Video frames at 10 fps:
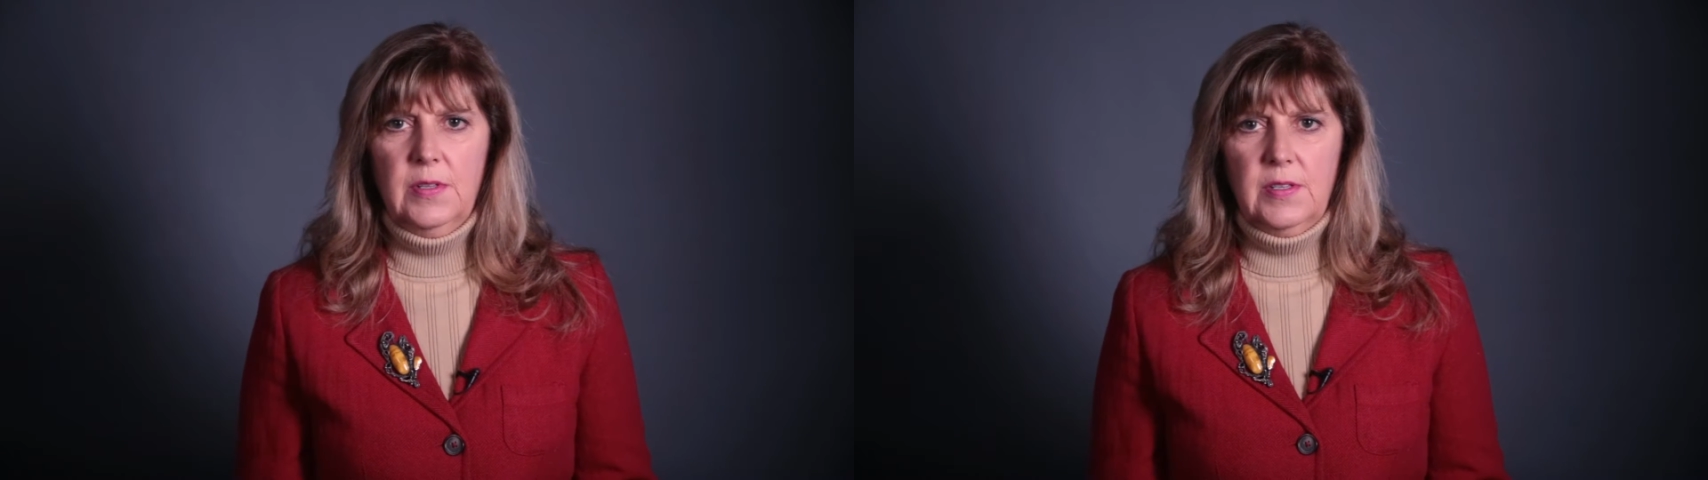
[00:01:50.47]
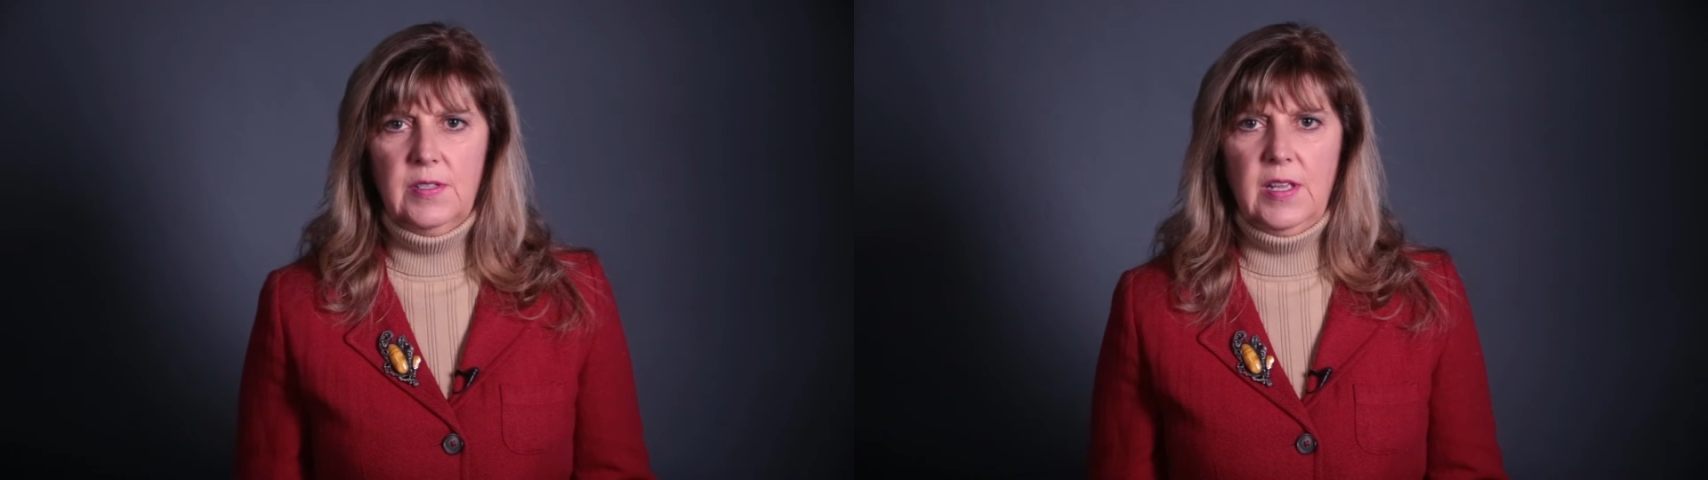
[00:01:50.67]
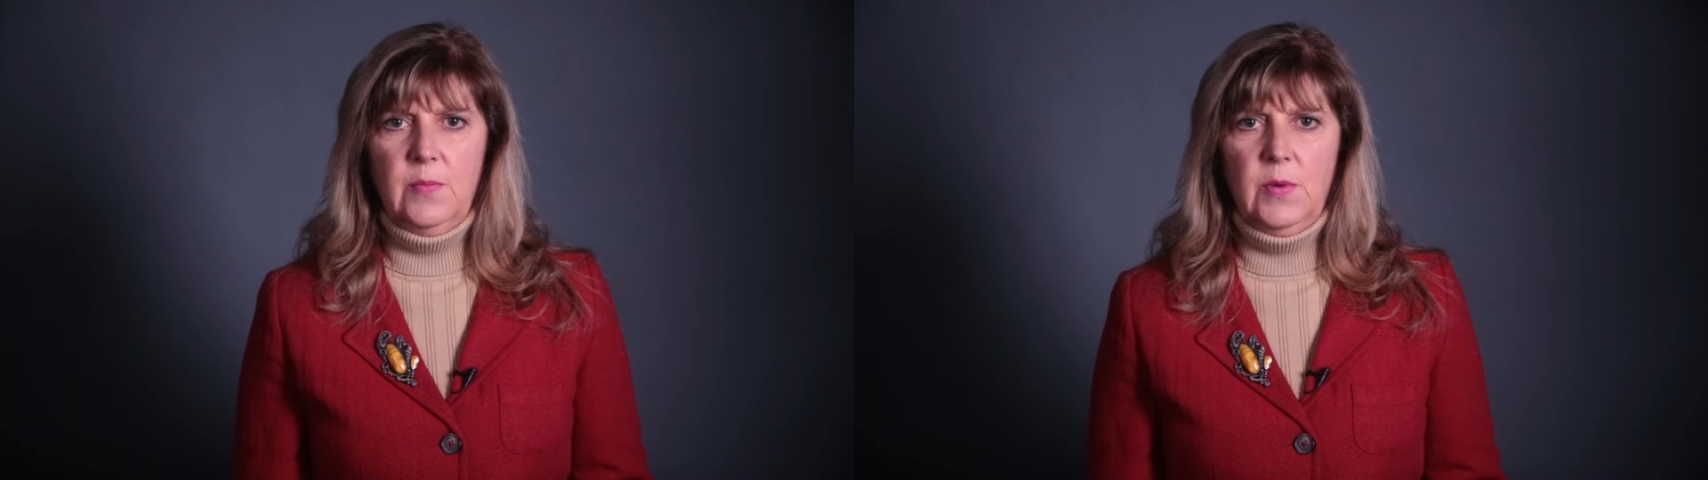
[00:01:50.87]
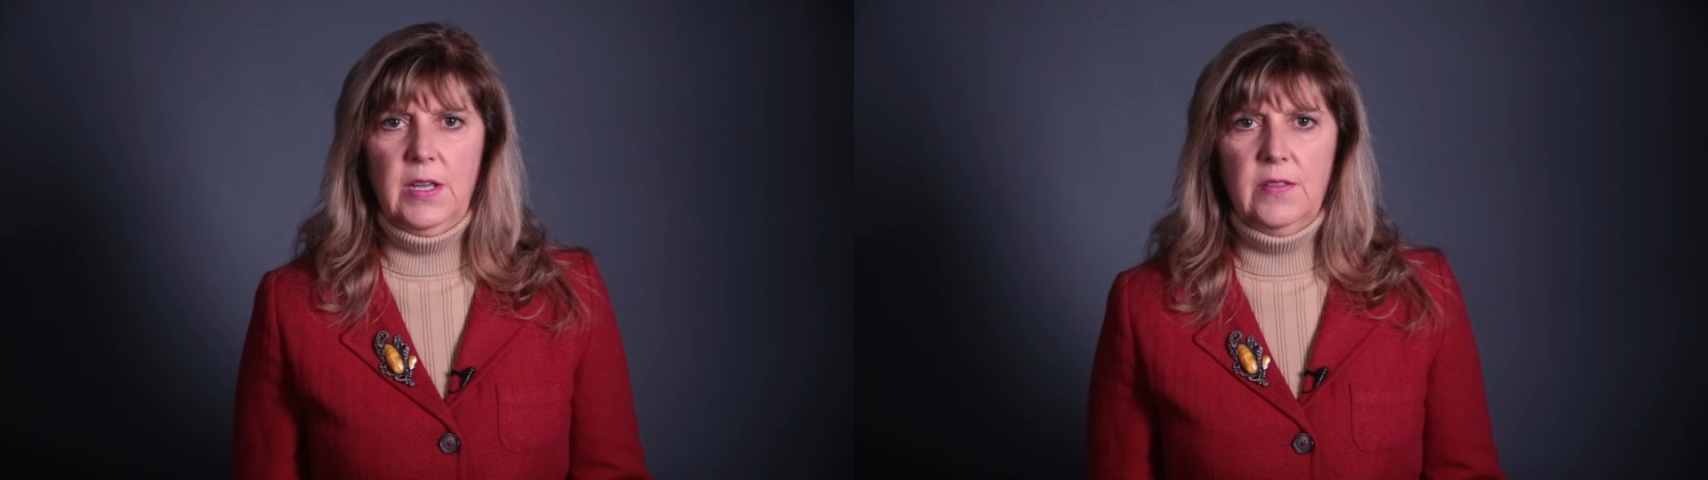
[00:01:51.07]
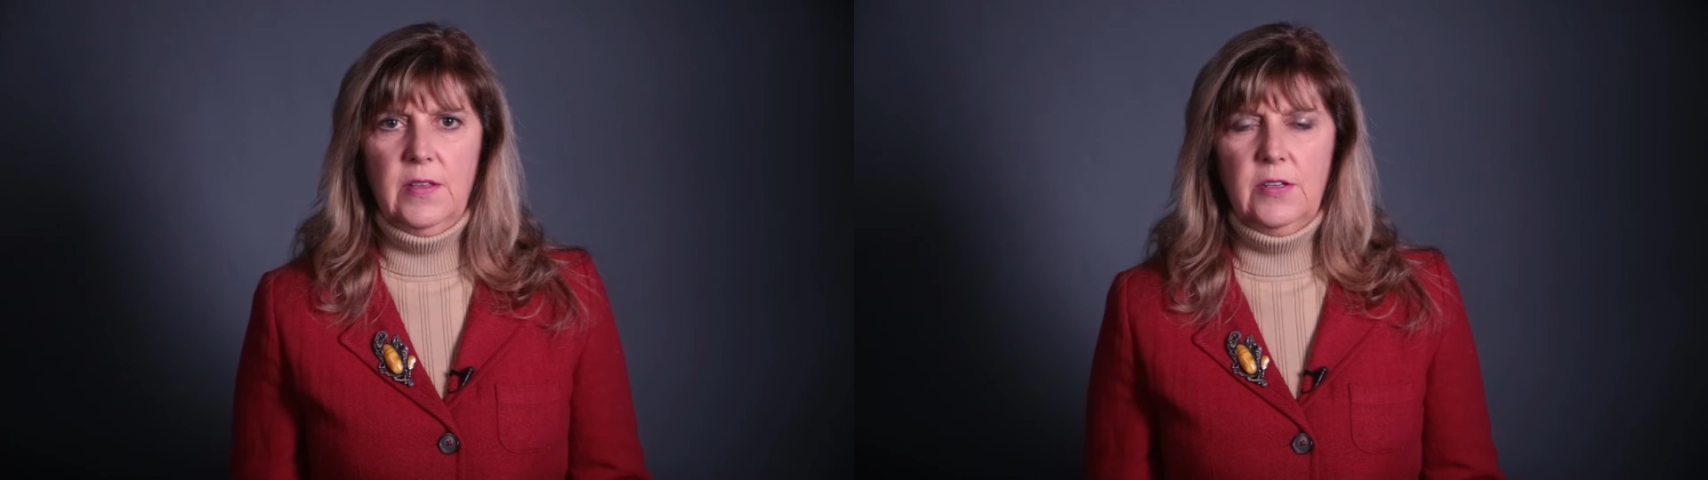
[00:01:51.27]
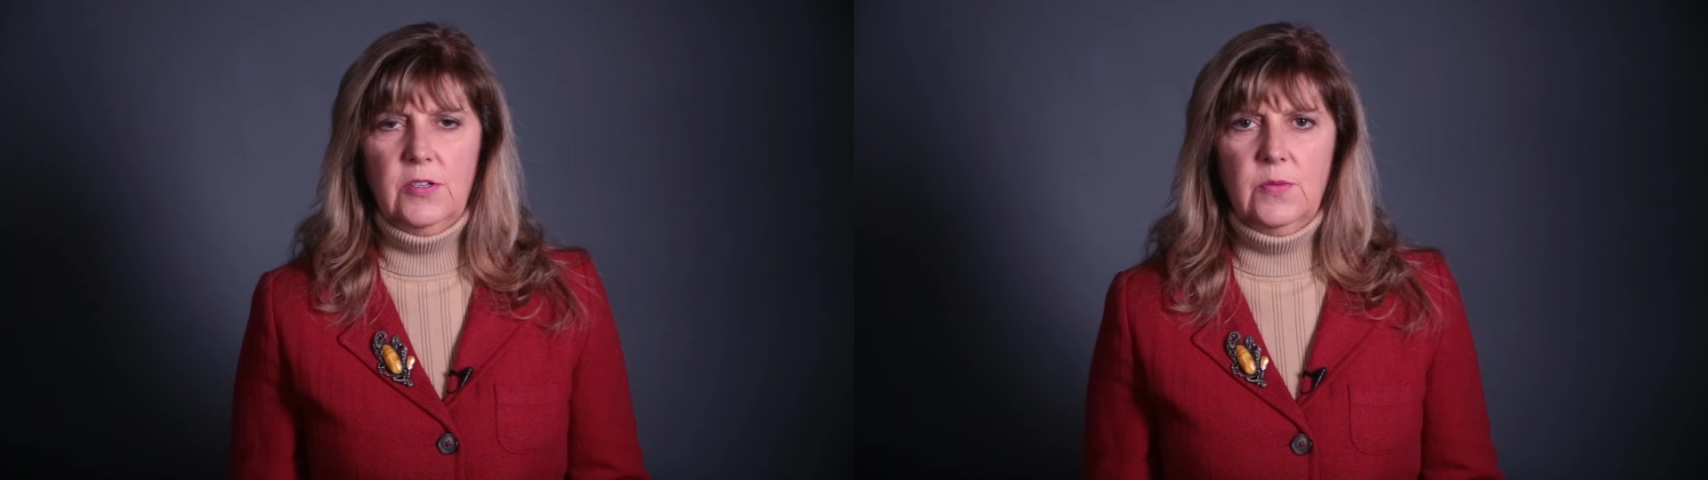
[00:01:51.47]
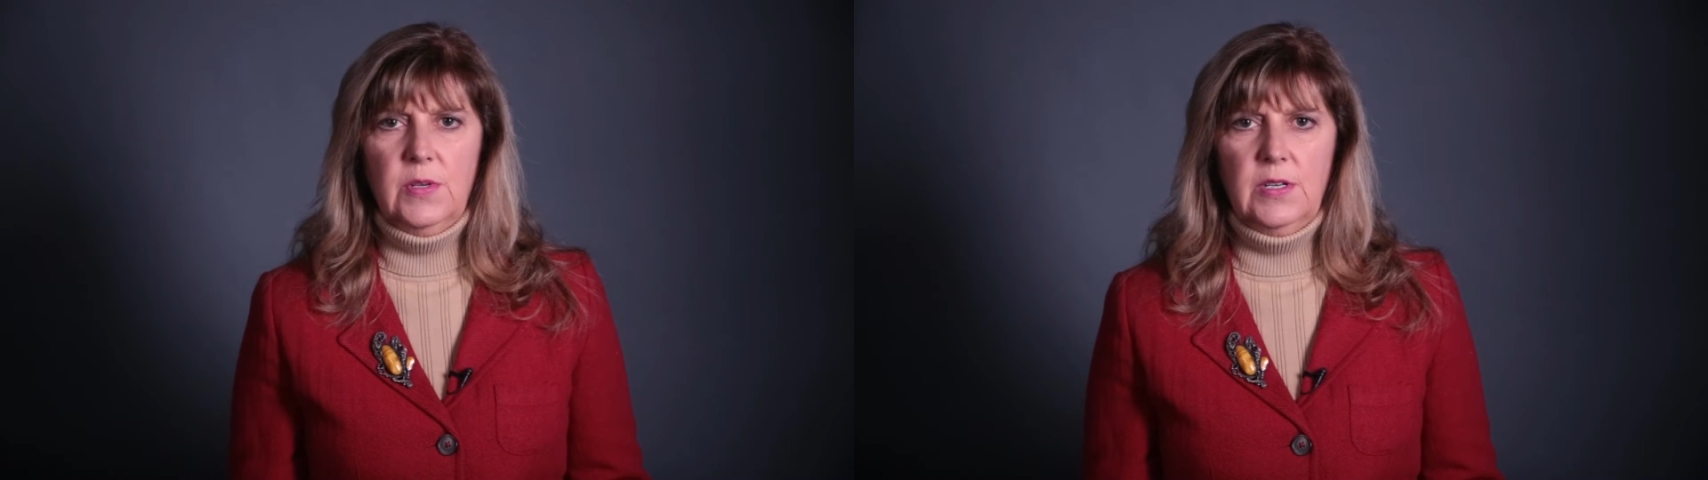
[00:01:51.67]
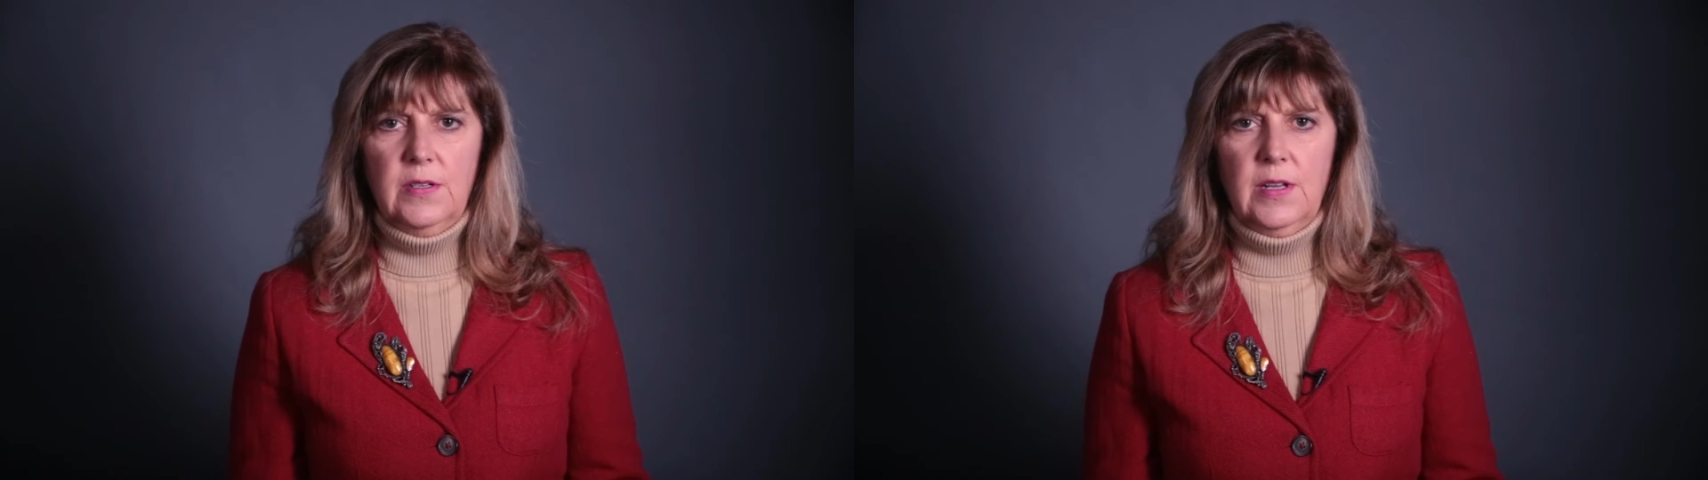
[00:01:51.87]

the same way that you treat